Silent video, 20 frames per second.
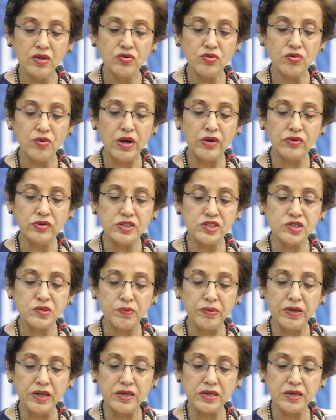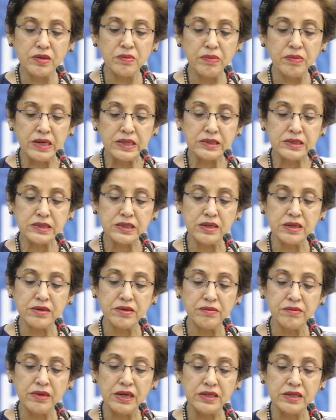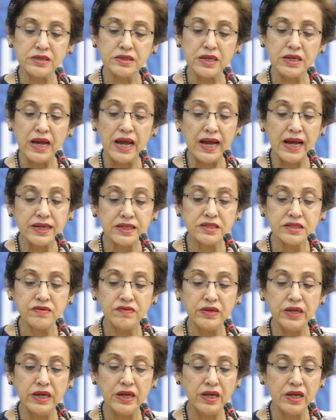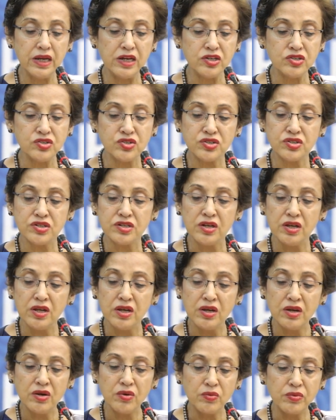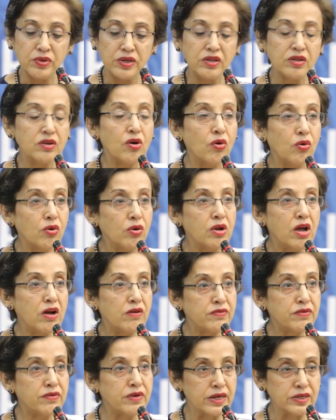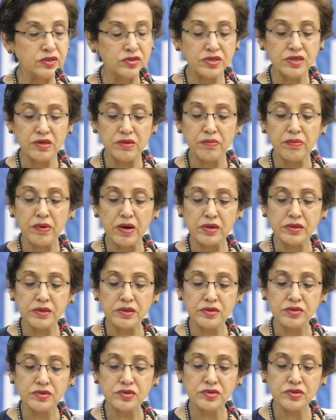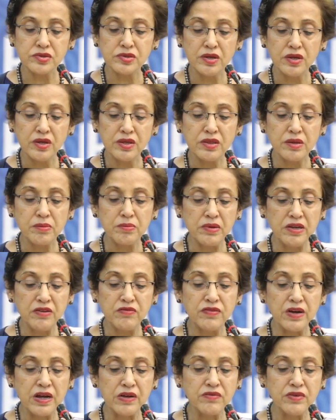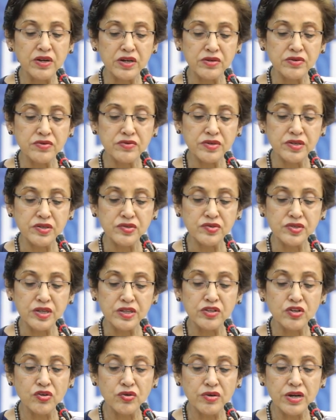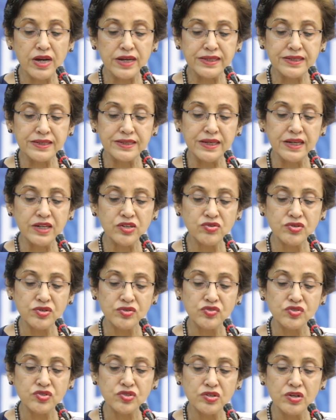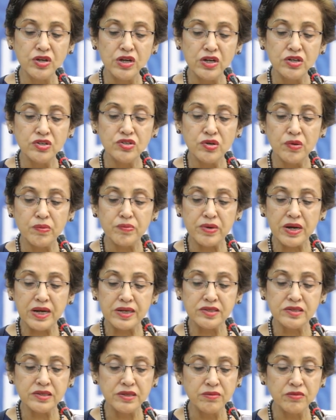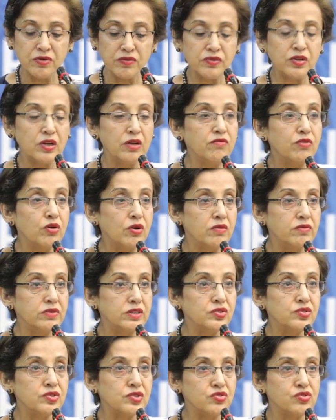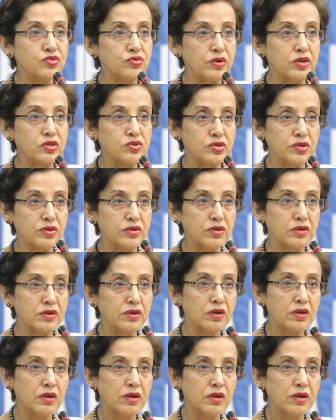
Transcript: Throughout this period, Pakistan remained actively engaged with all our friends and partners, the P5 countries and the United Nations to apprise them of the evolving situation.